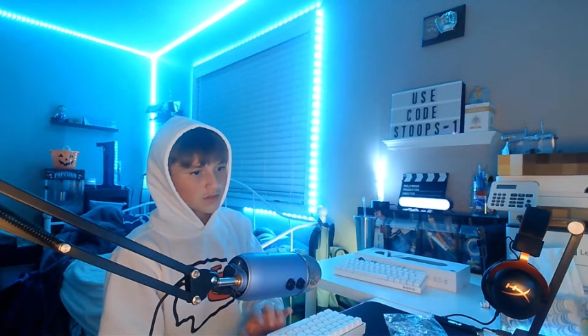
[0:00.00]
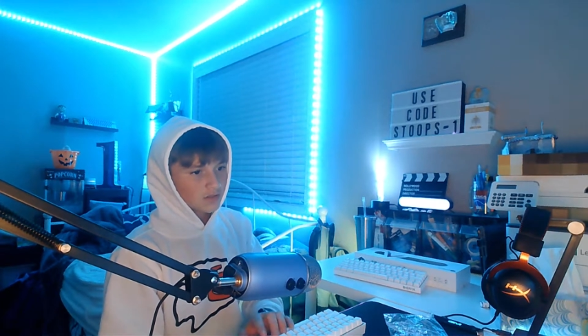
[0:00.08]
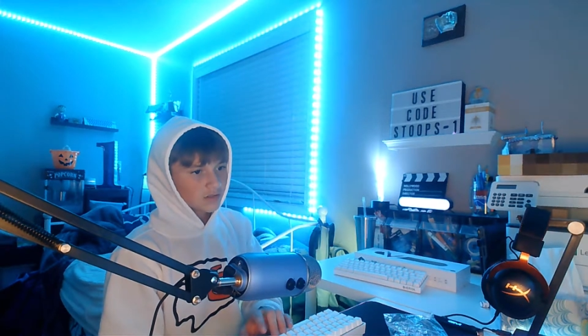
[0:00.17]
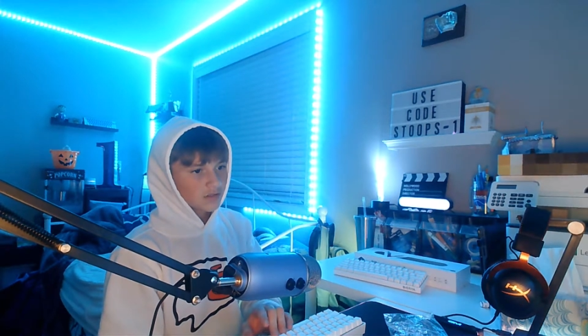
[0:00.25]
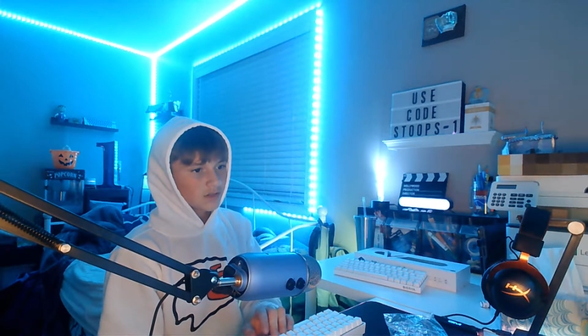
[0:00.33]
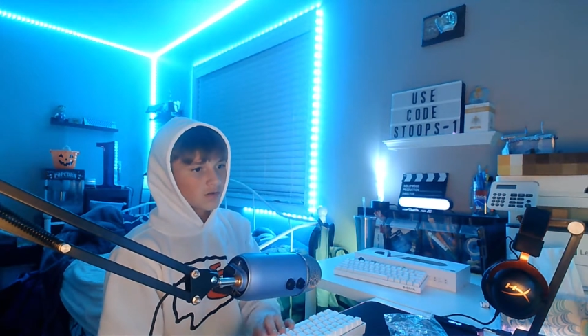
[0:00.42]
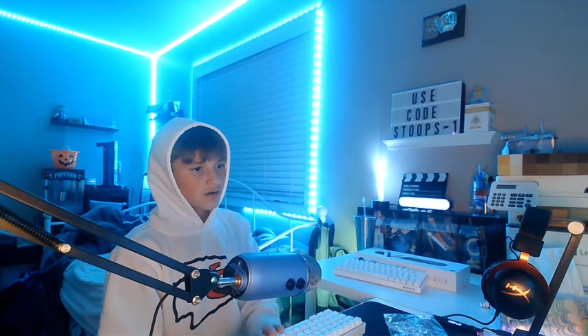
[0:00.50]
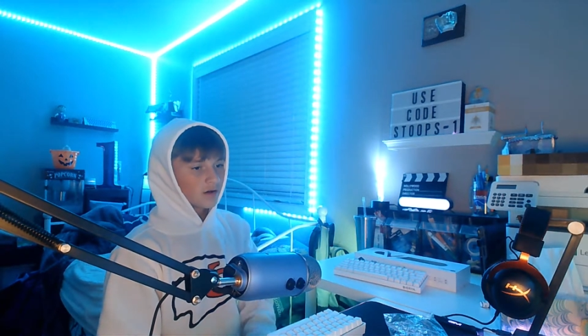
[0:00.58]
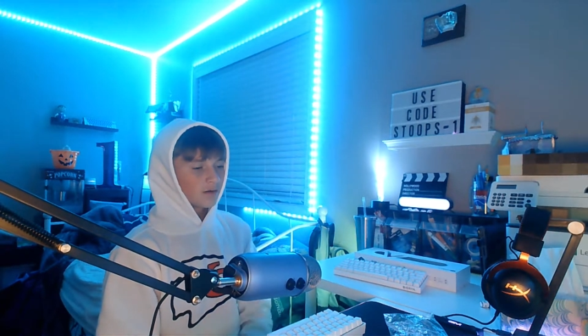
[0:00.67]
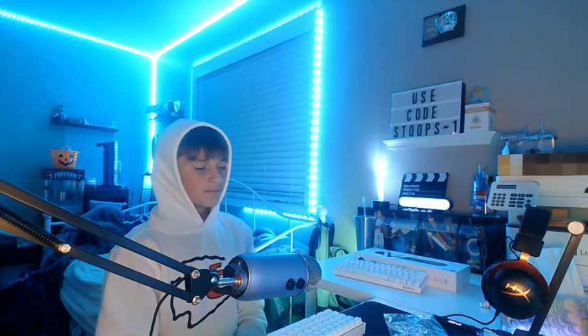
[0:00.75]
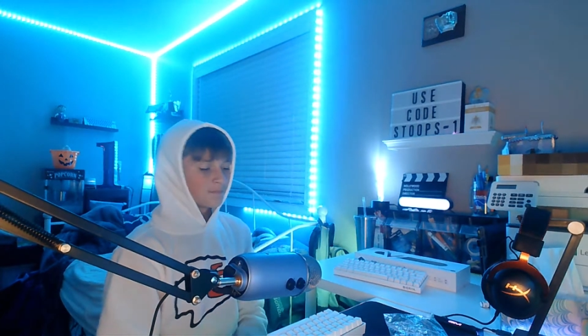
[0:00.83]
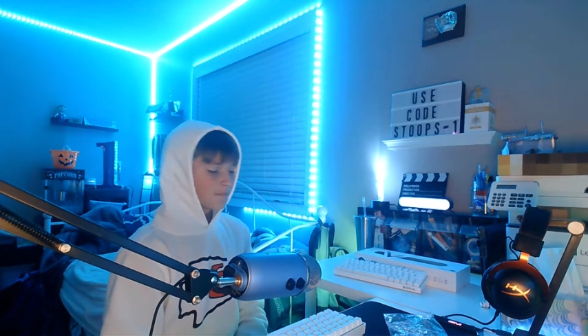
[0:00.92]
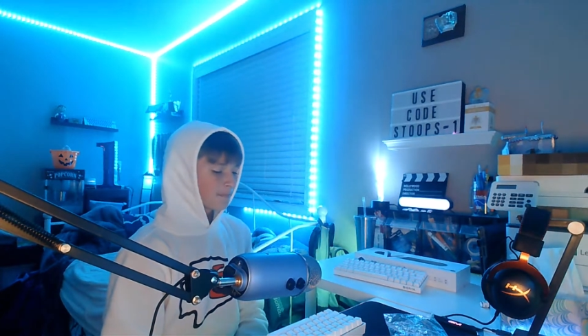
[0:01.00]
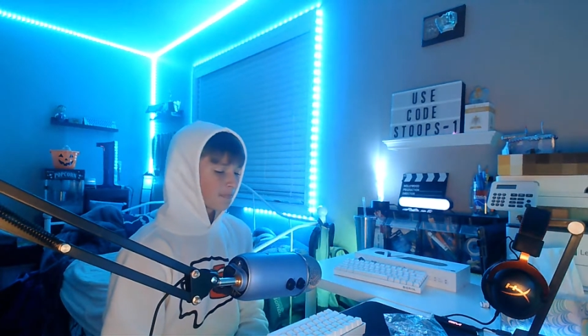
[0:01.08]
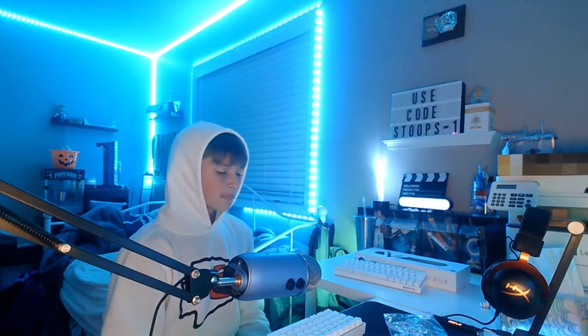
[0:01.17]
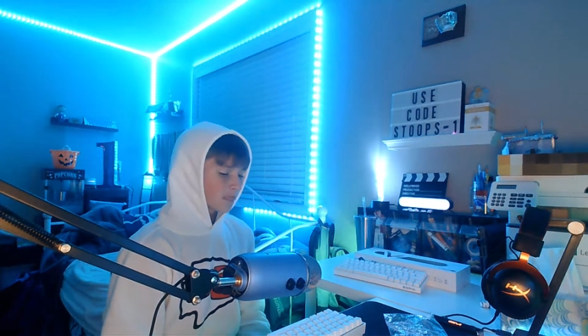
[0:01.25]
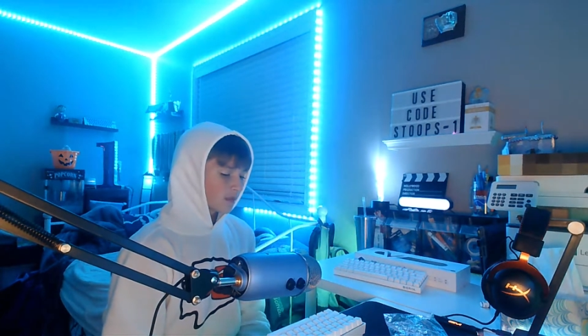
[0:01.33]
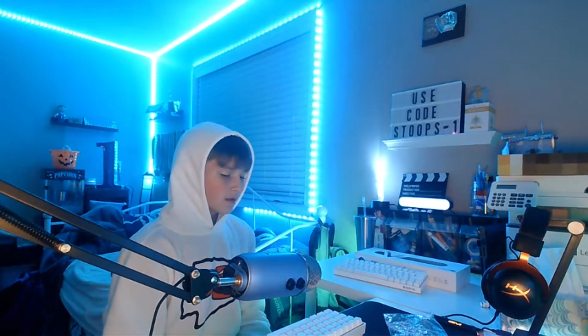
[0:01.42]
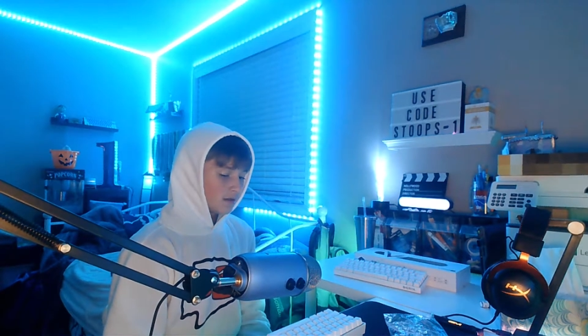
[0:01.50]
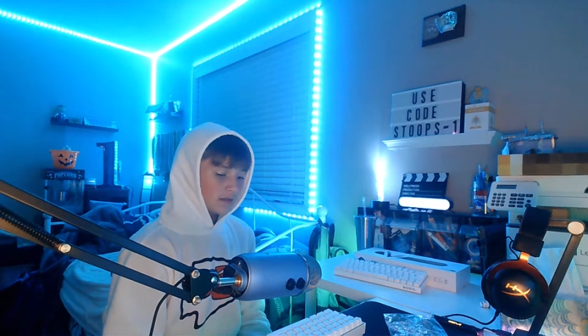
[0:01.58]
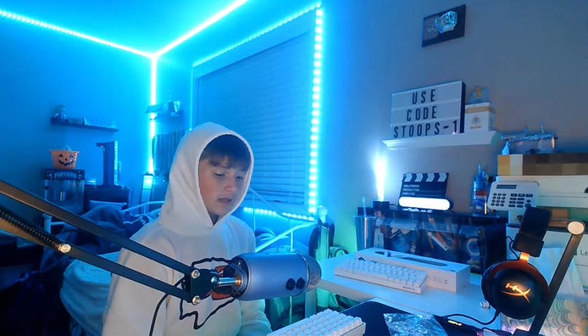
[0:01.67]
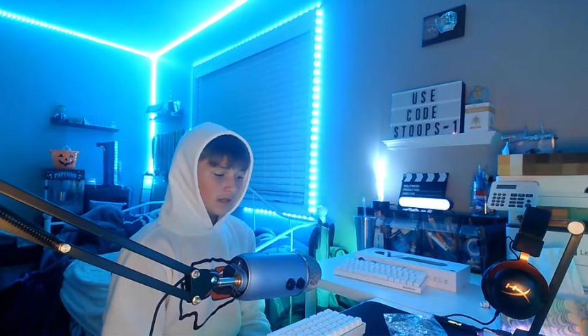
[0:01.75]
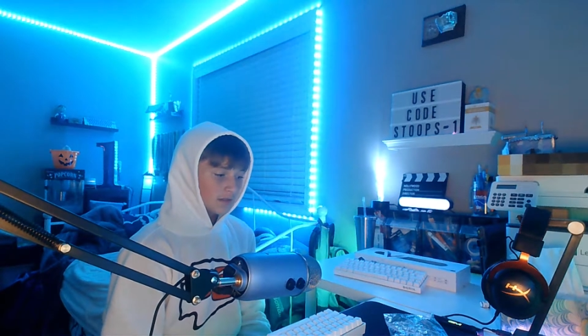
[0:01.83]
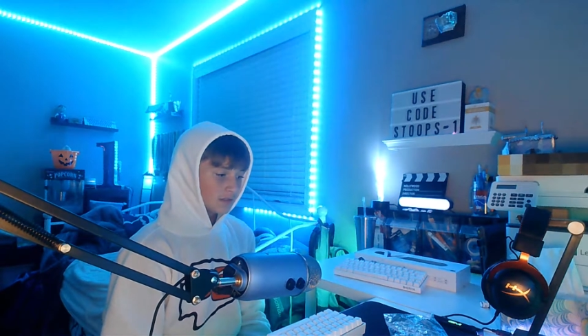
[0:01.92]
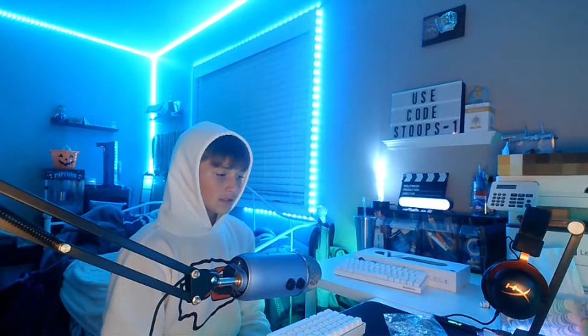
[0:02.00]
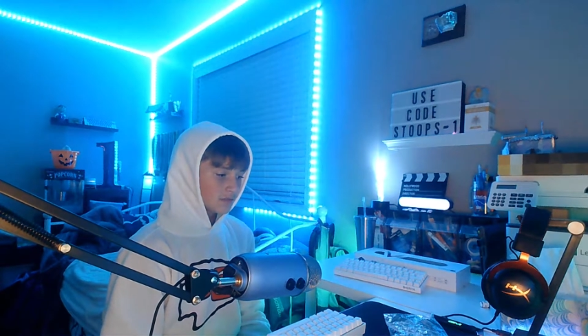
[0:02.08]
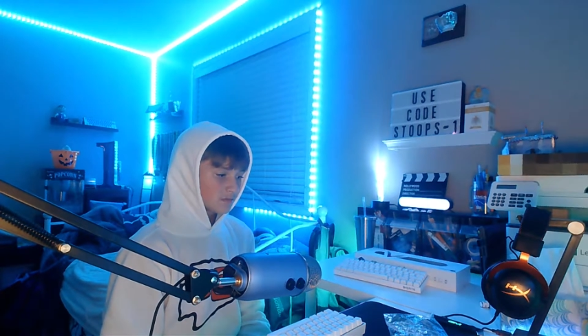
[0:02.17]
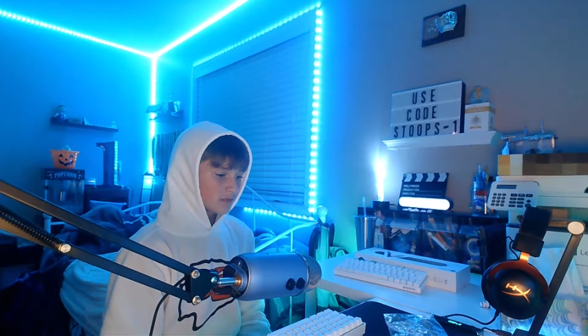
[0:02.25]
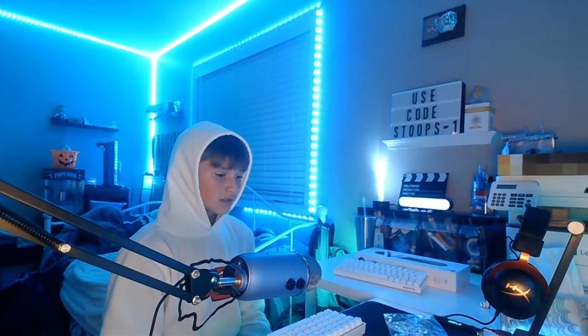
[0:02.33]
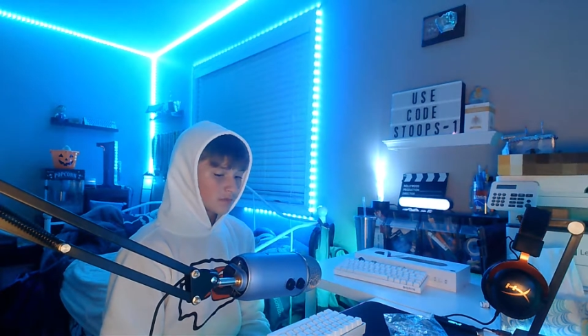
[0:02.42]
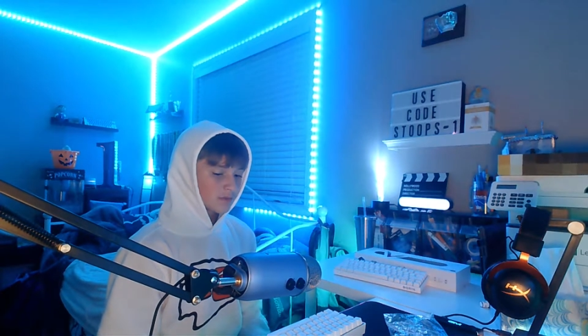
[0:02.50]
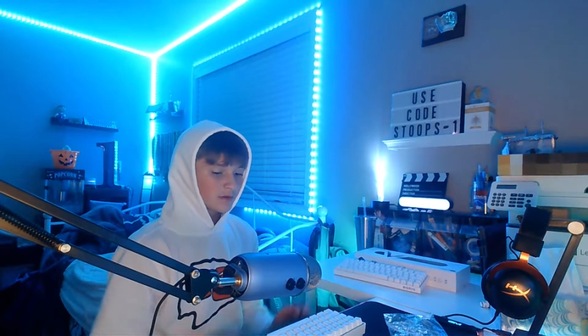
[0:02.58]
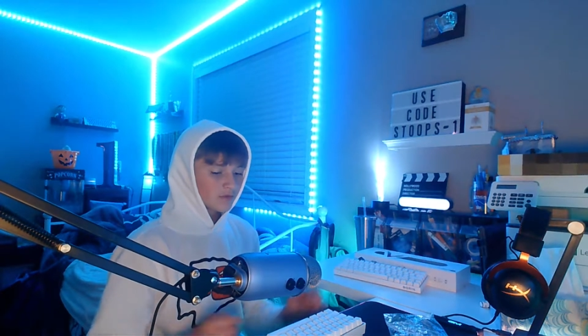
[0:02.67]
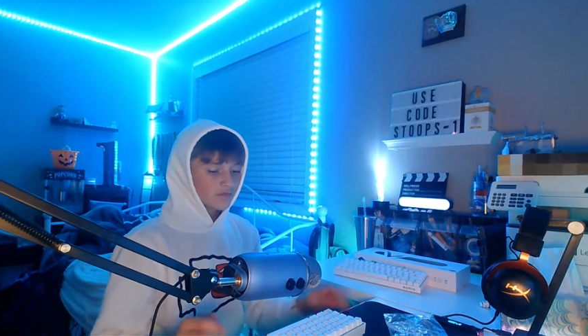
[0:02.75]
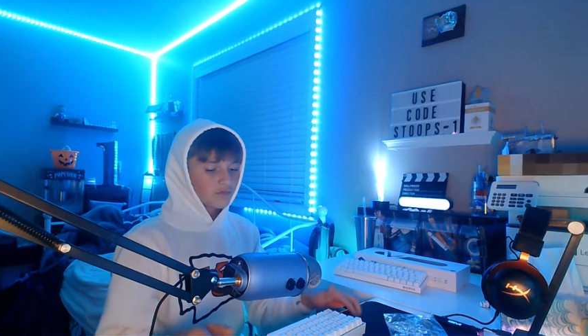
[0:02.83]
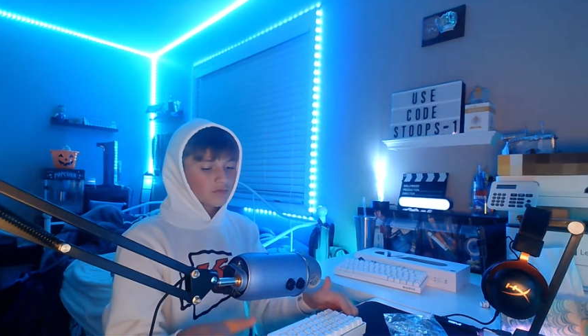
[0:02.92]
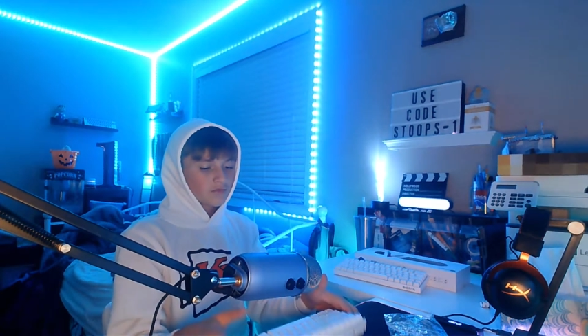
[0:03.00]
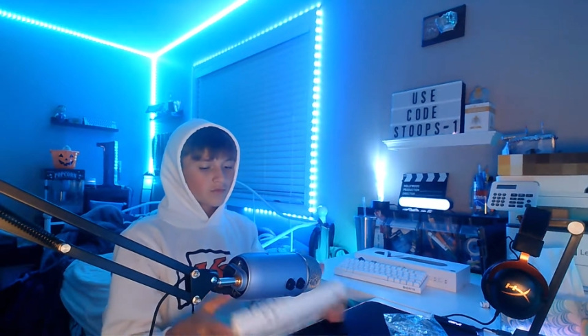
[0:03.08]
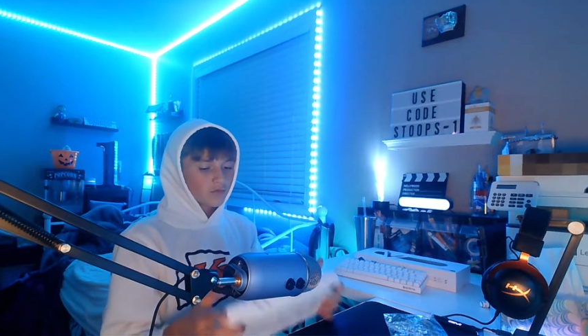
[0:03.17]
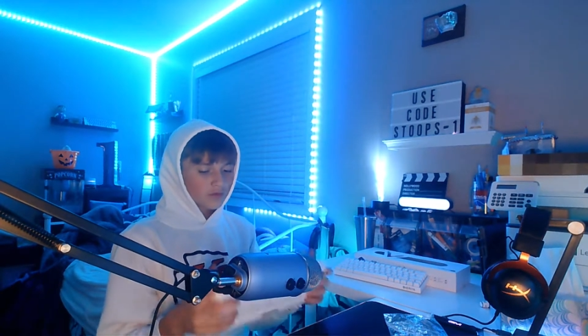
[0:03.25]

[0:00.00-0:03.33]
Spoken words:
So yeah, I think that'll be my review for